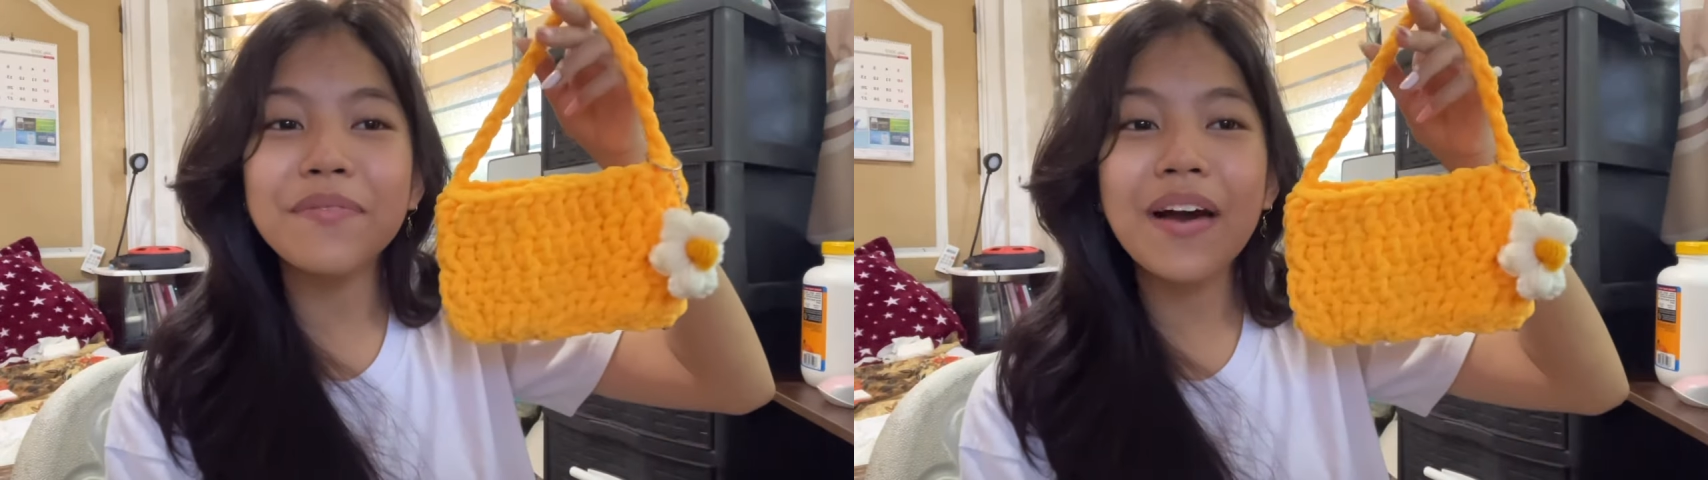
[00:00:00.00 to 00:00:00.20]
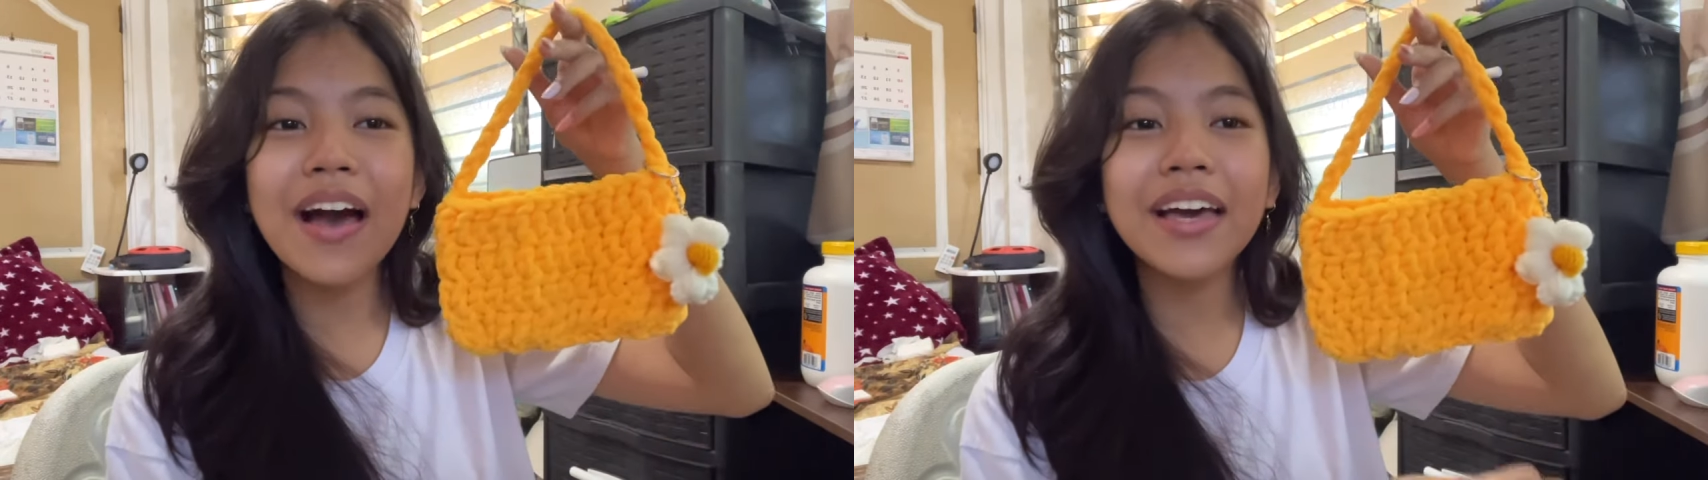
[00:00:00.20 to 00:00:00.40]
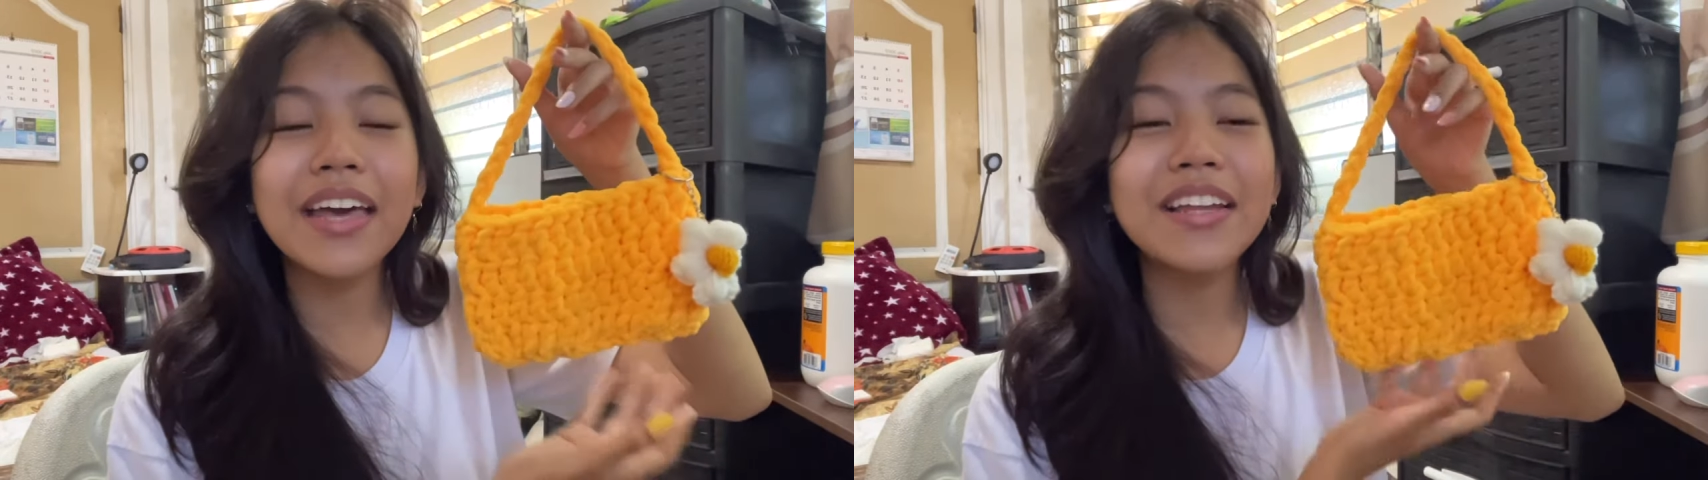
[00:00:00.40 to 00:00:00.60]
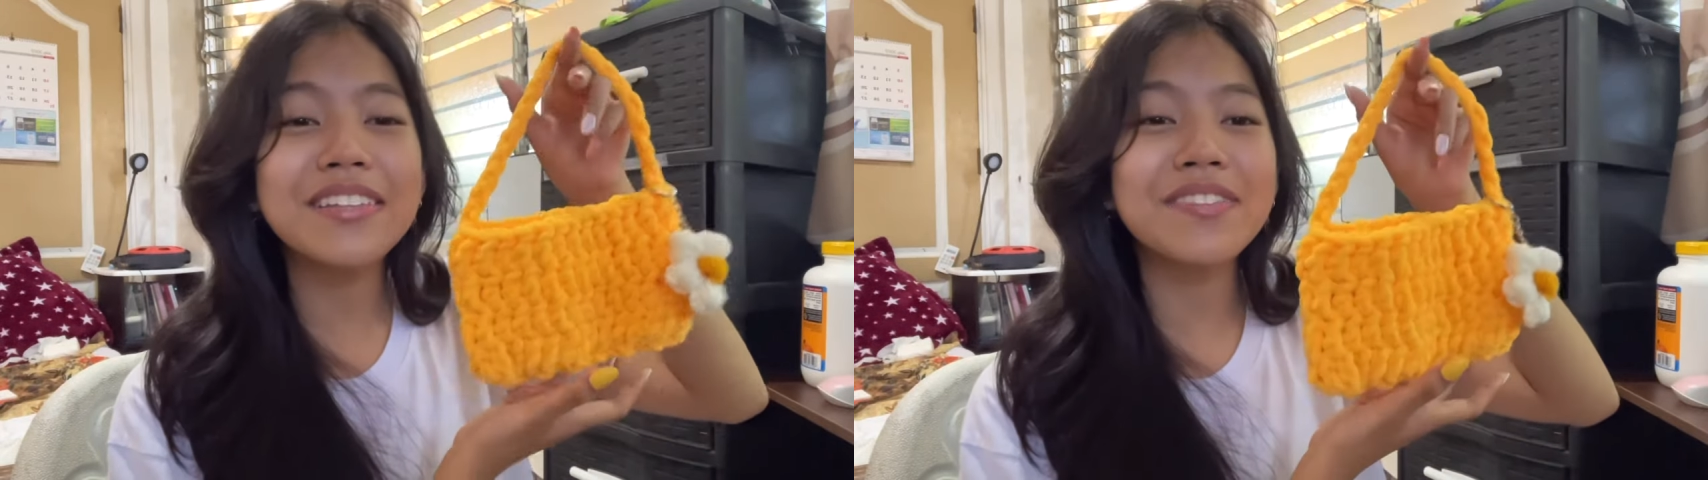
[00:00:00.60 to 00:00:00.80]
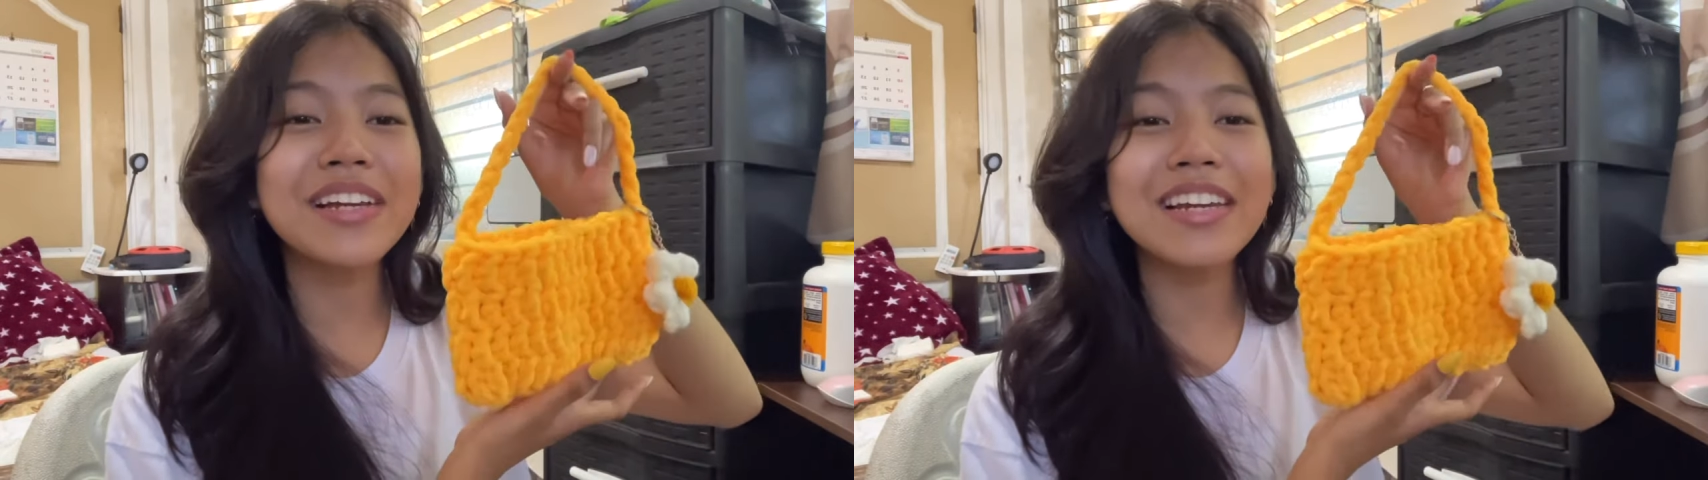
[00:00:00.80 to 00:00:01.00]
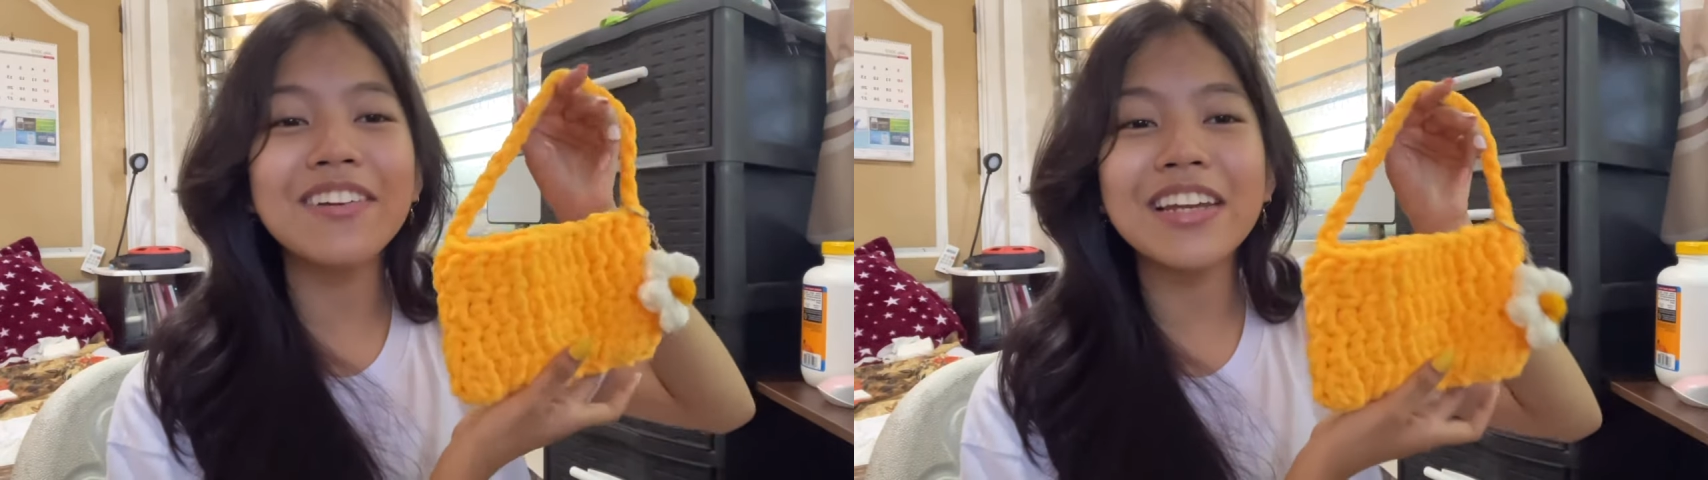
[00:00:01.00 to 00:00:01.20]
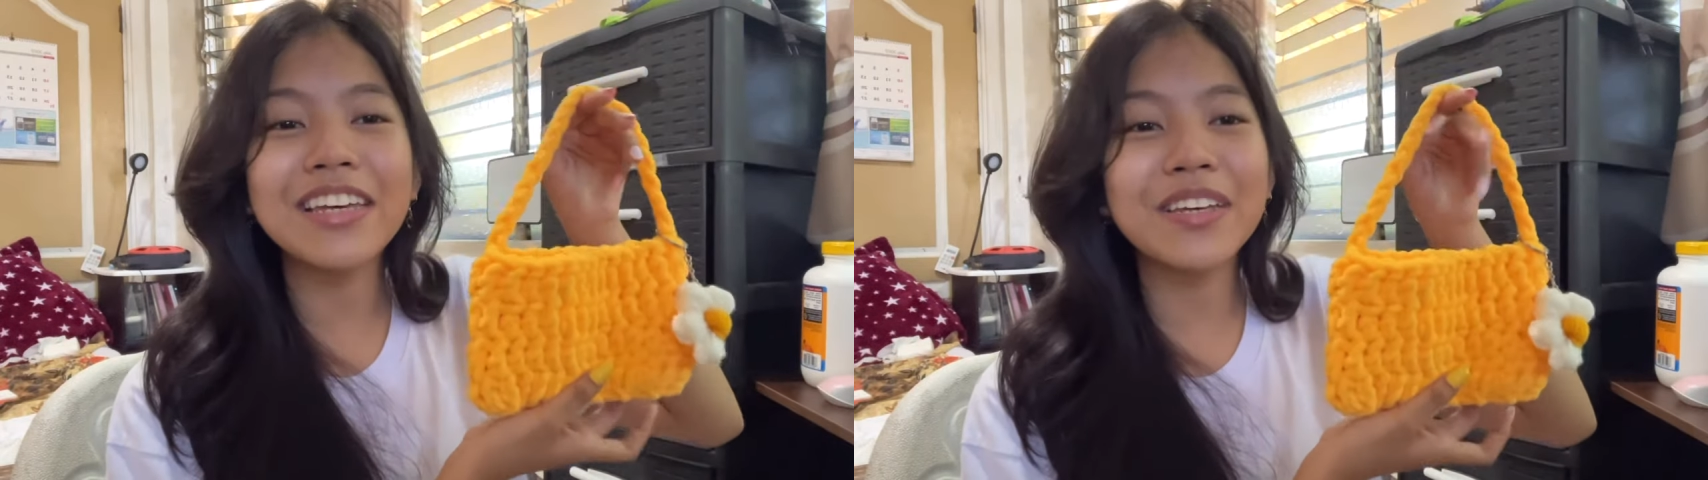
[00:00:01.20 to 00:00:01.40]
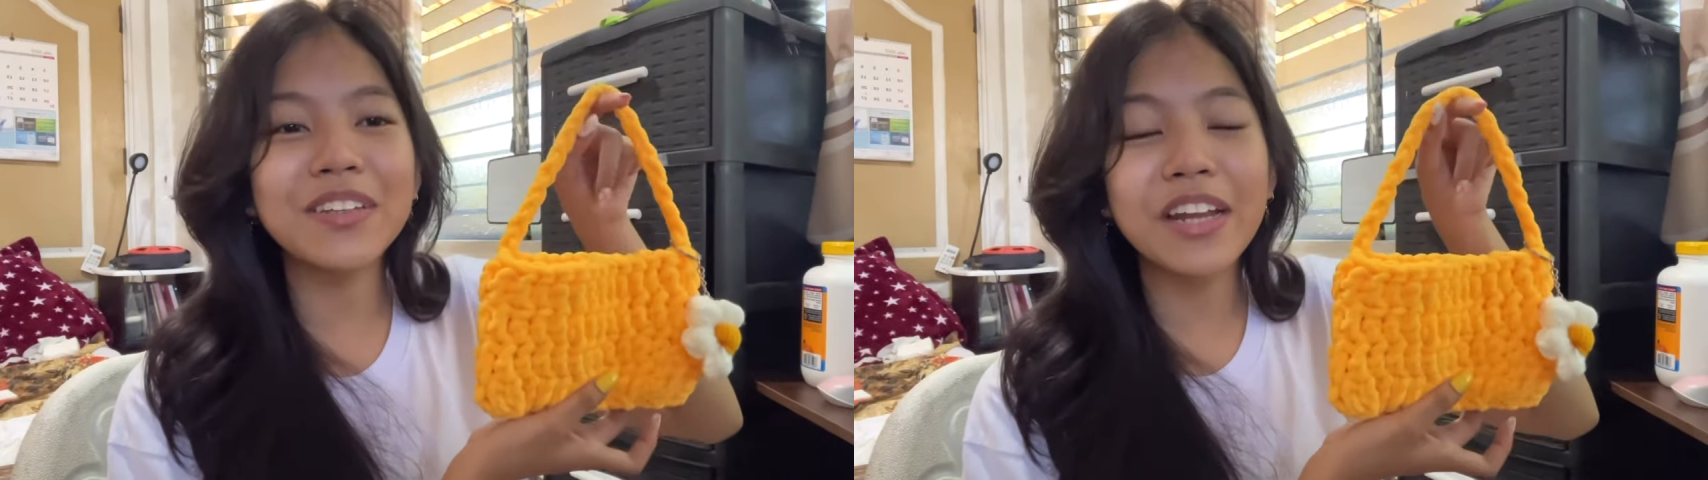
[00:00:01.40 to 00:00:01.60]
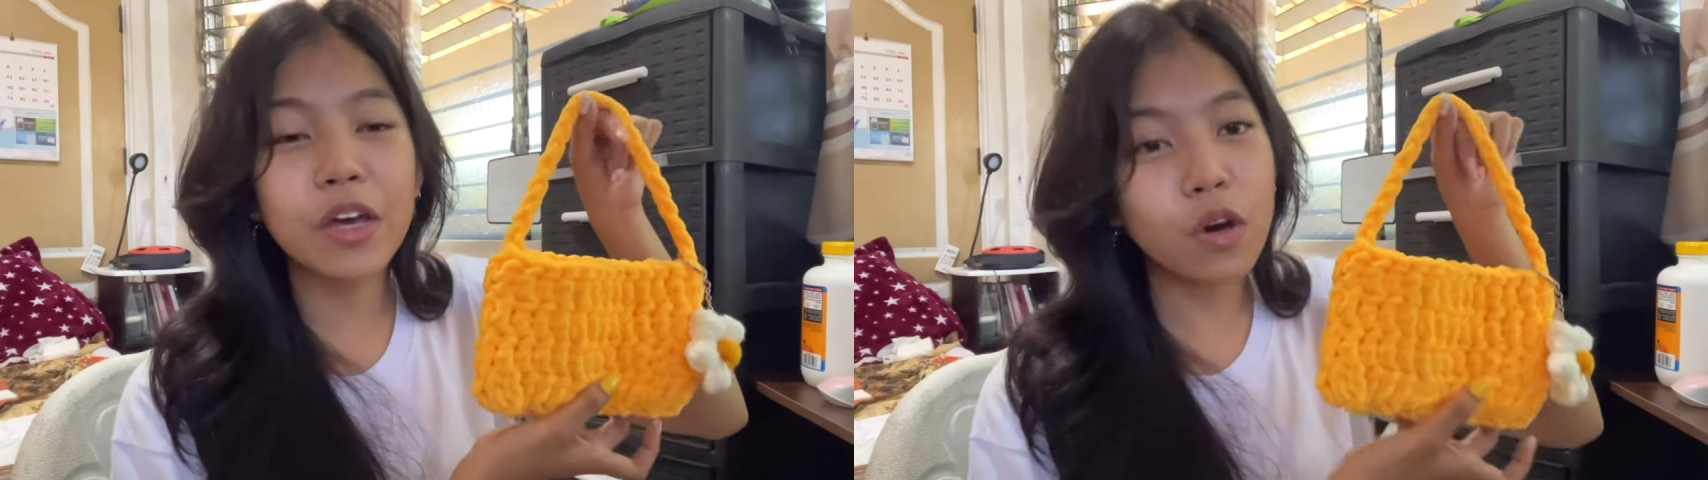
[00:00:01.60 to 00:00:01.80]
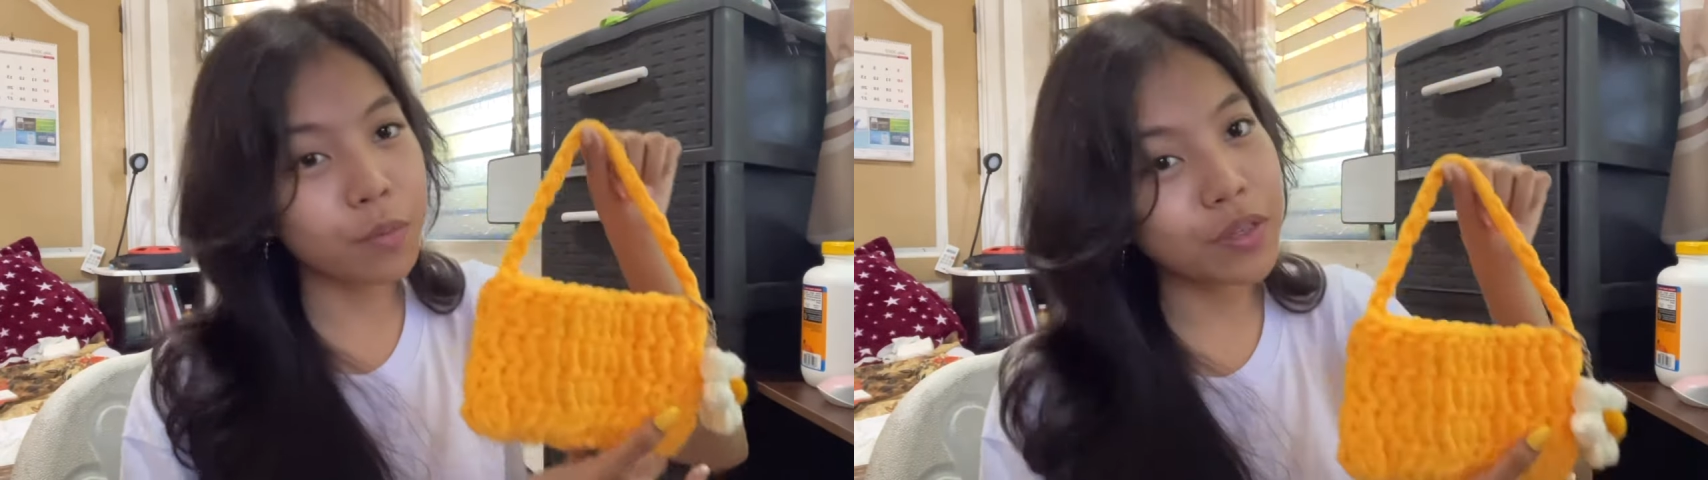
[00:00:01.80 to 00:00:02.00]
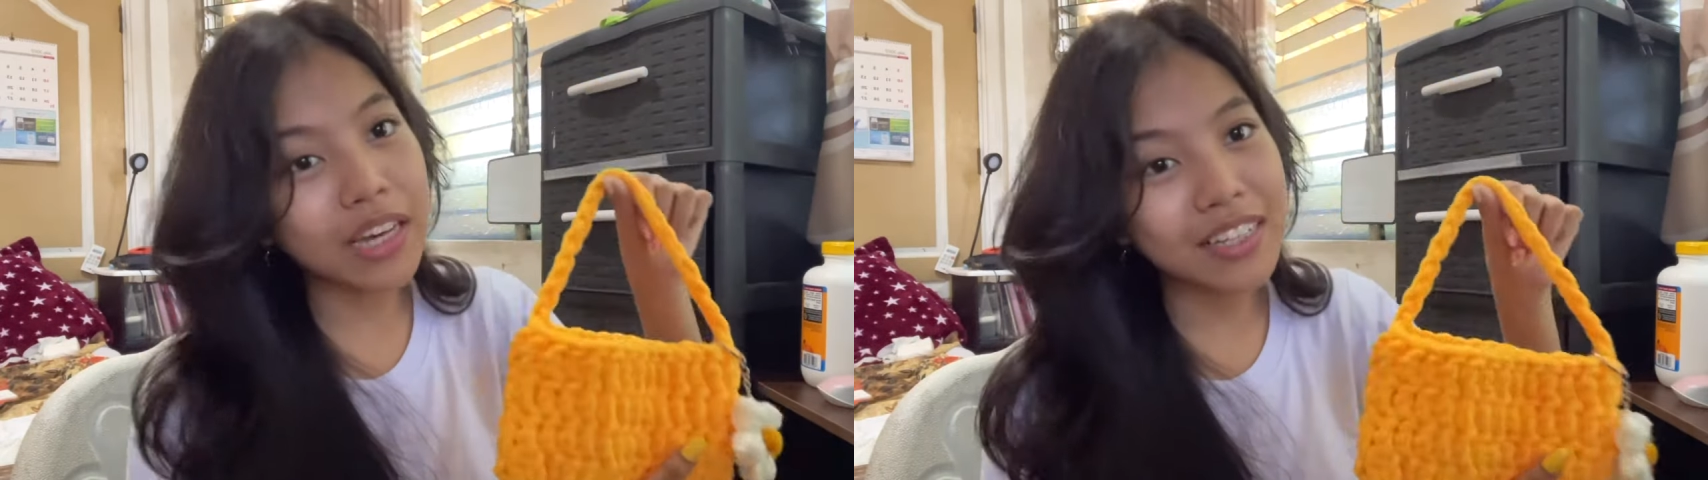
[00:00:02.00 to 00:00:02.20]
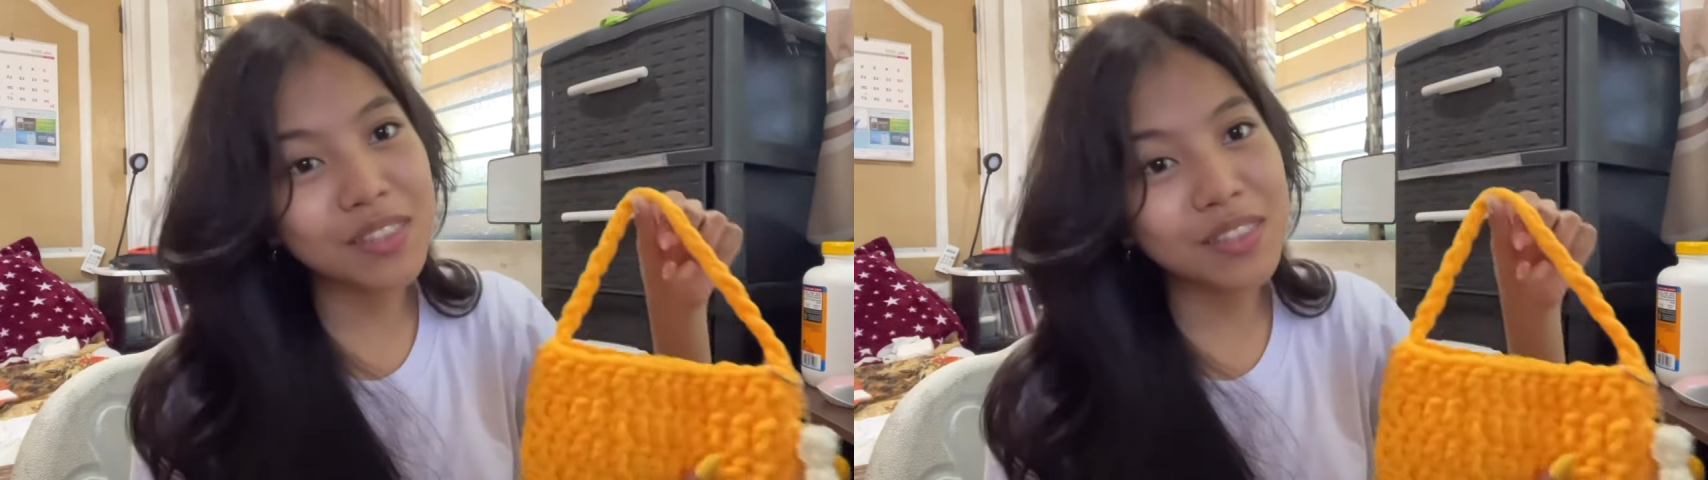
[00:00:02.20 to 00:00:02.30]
bag and it's really really cute and I hope you guys